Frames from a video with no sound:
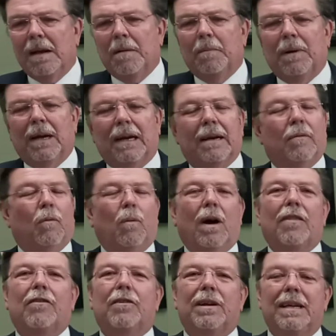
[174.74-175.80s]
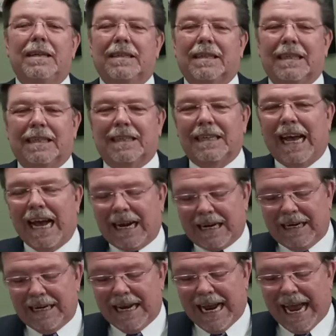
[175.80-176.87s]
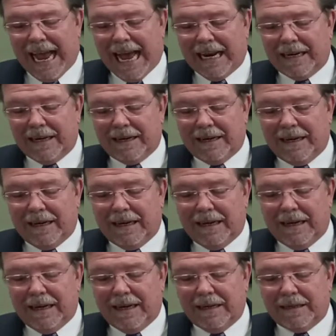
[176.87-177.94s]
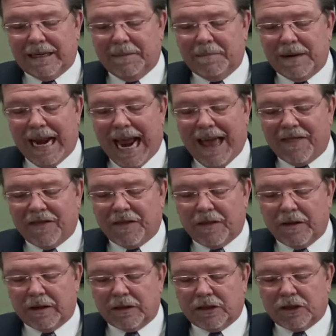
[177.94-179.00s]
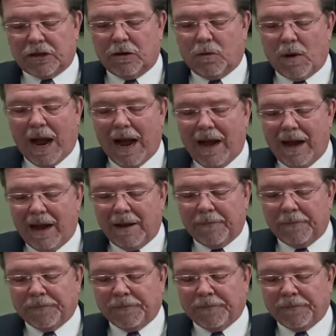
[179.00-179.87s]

But whether he's exactly at uh, Timnath Serah,